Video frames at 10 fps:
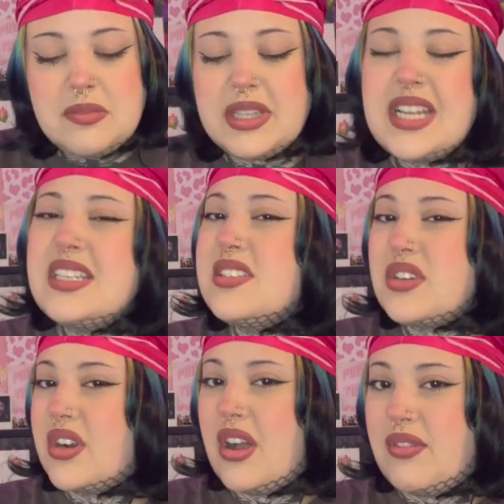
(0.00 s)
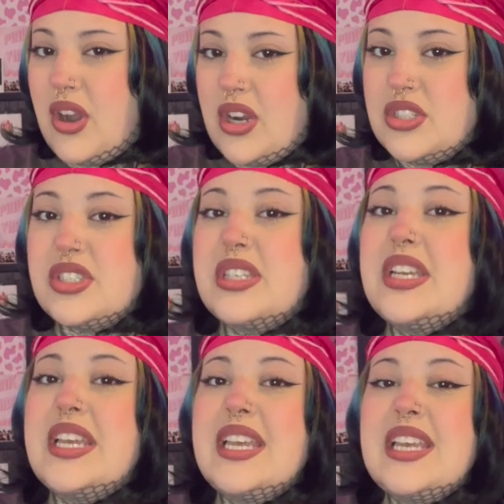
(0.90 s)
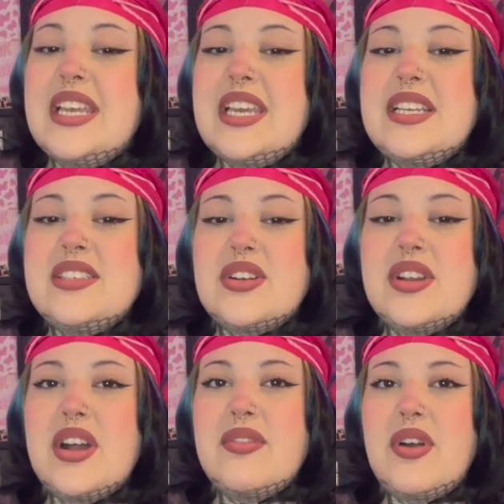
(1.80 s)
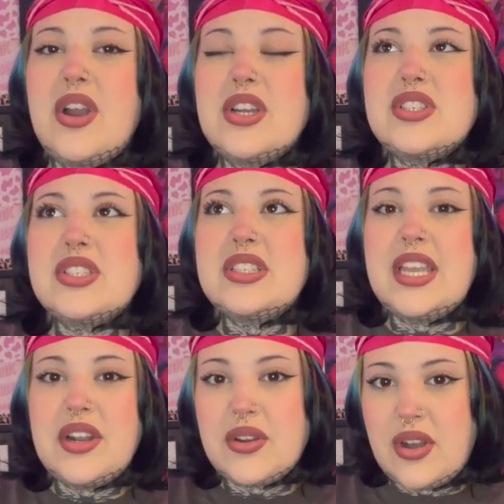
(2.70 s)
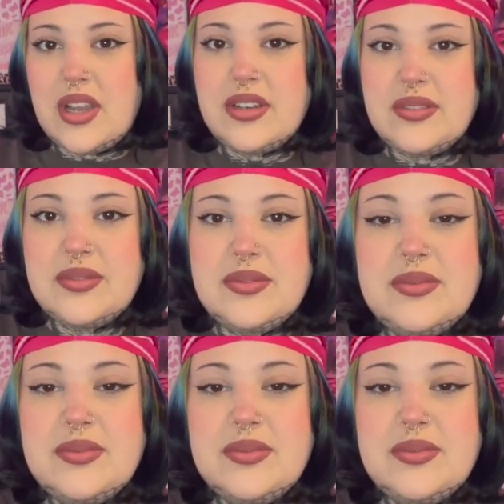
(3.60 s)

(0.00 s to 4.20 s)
But that didn't start off harsh. It started off harsh later on.